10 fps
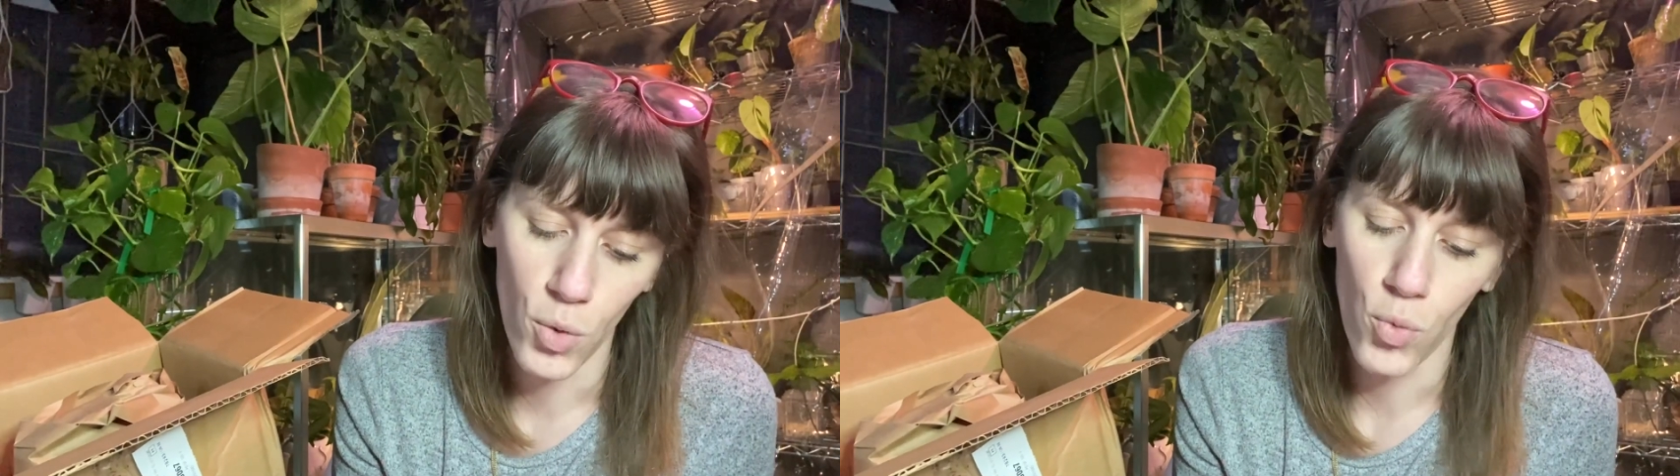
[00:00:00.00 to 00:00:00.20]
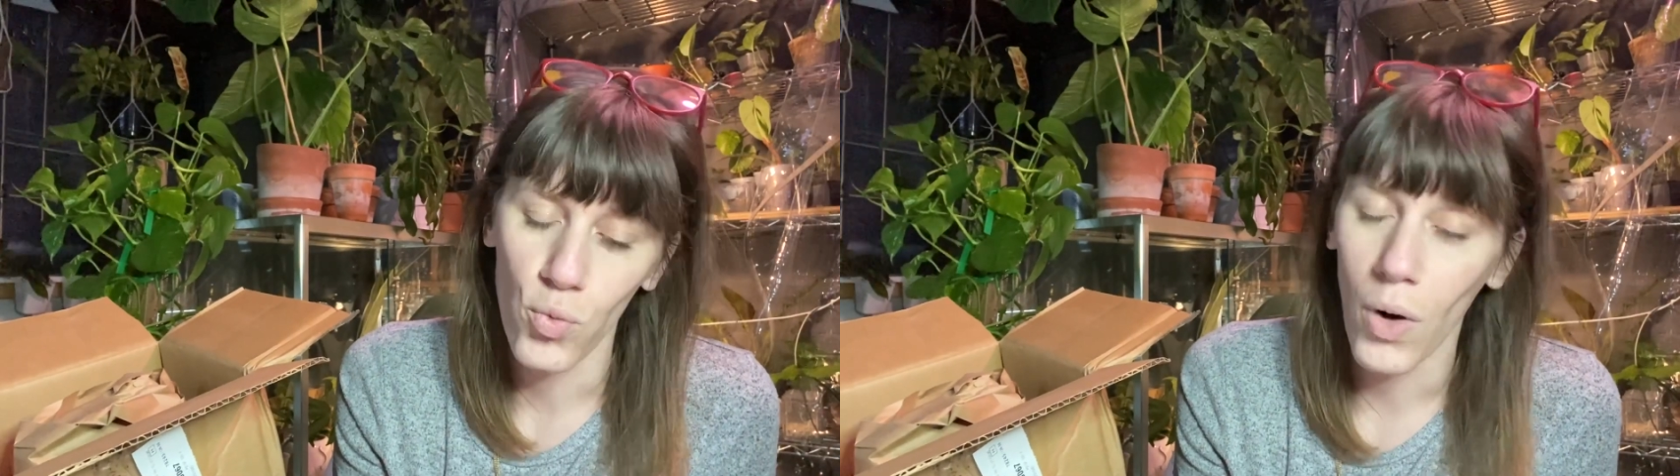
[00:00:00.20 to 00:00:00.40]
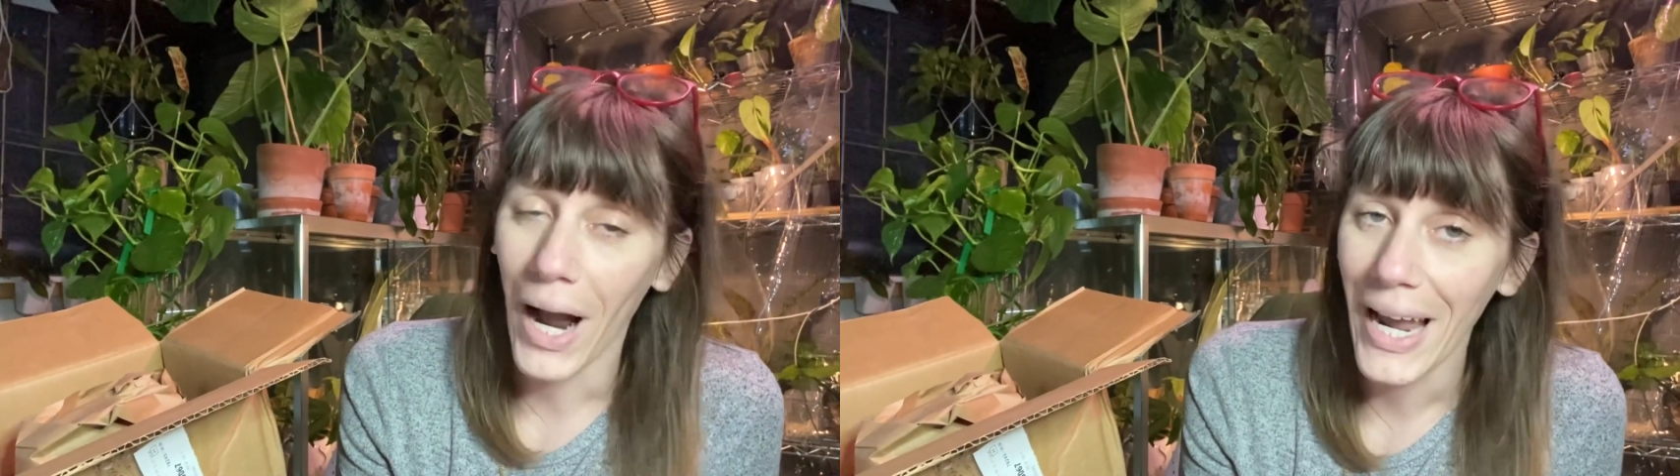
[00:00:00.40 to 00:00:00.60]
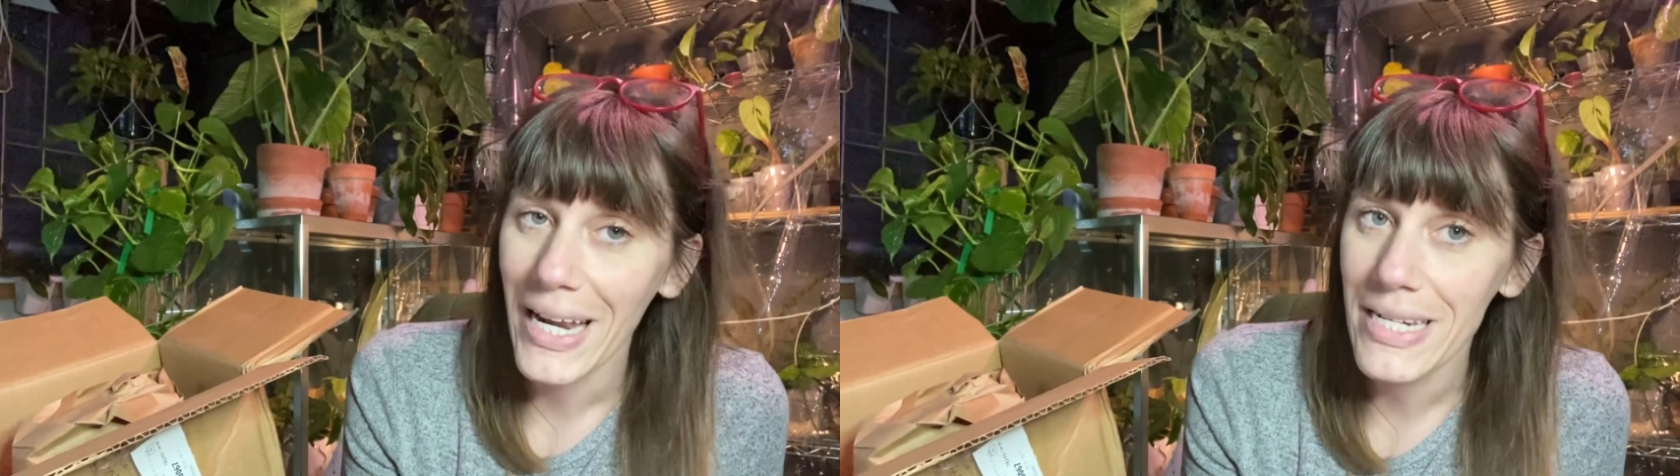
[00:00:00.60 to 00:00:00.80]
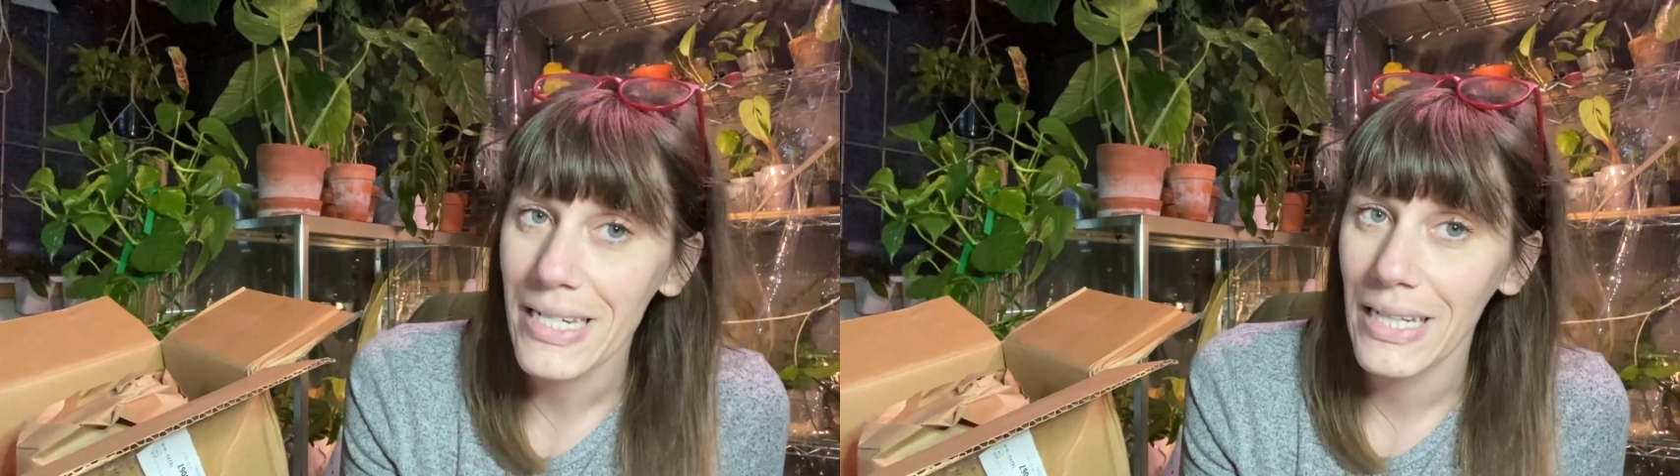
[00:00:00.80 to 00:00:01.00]

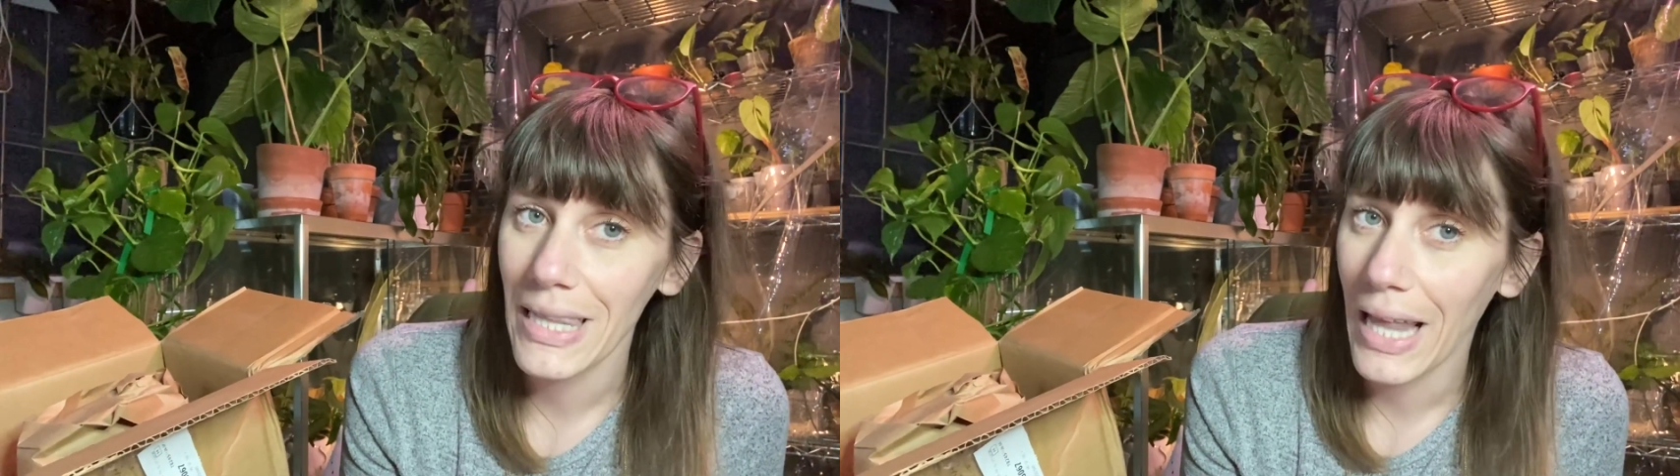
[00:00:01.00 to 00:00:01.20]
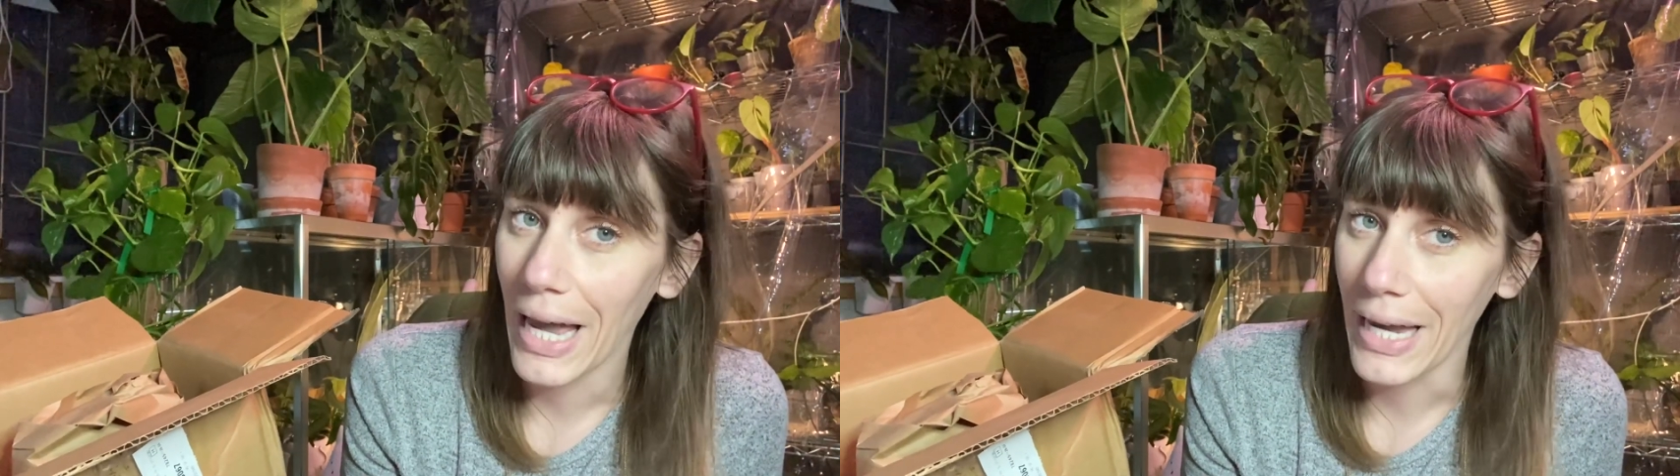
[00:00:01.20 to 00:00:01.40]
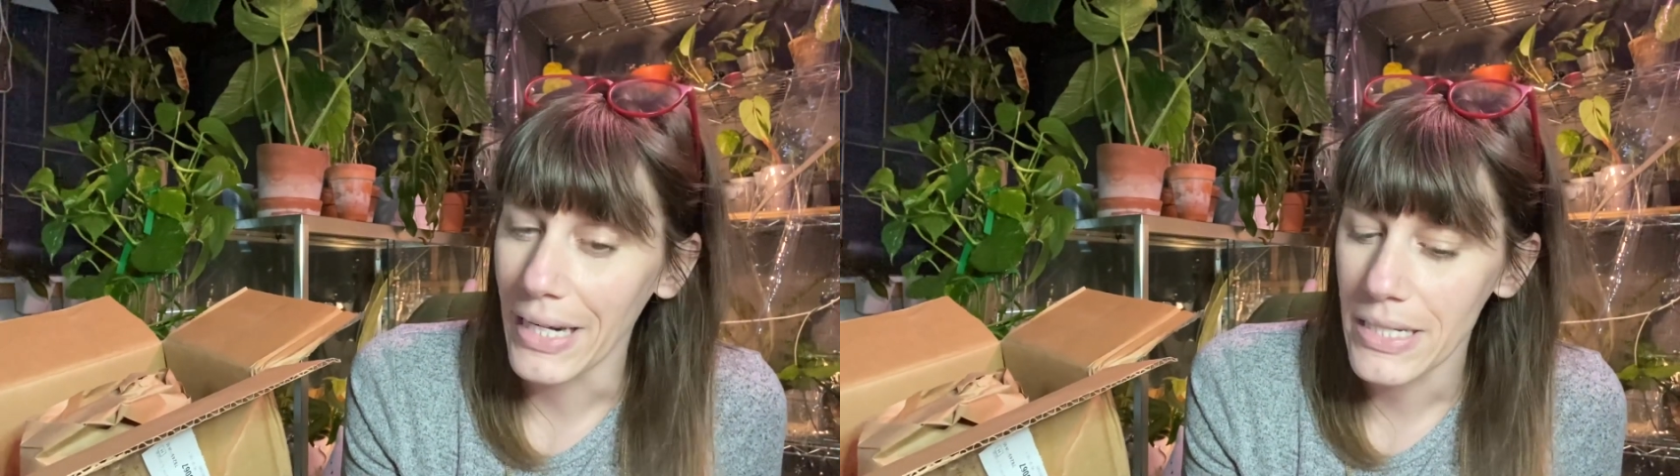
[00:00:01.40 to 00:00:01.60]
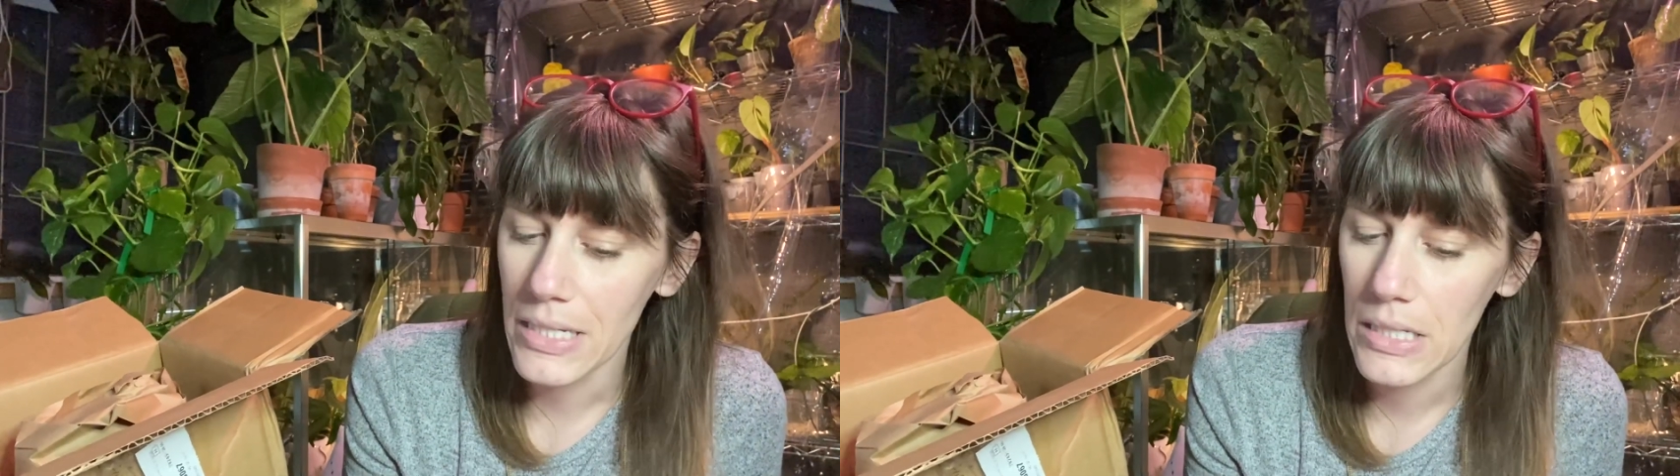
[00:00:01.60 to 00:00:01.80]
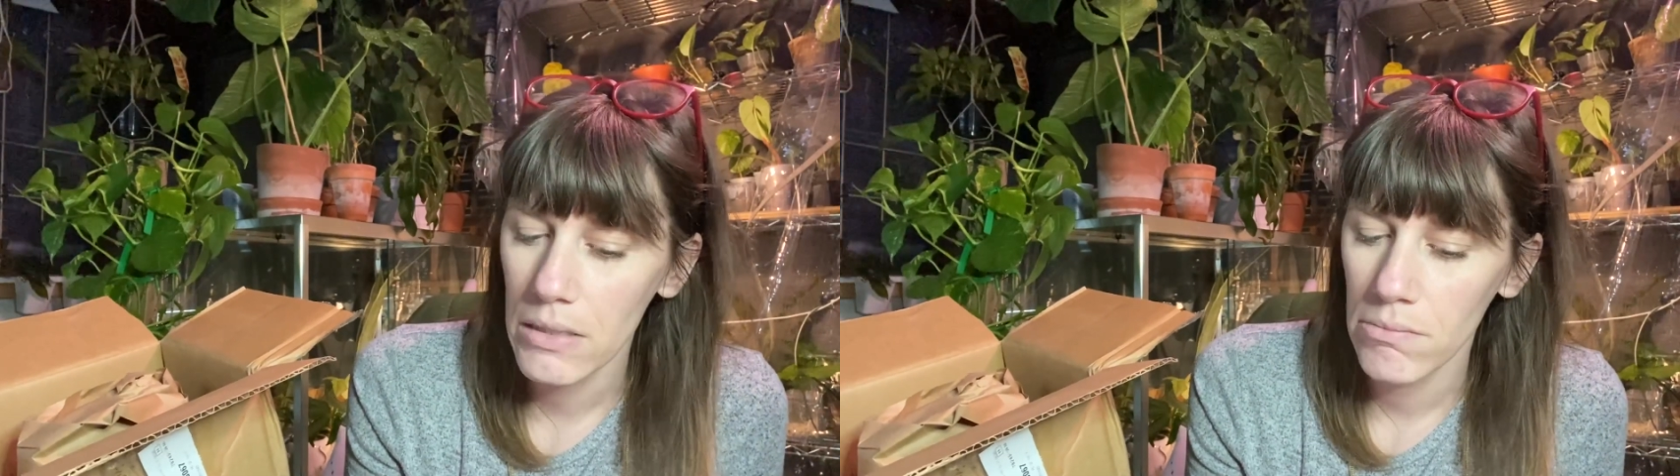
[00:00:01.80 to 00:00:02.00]
right light.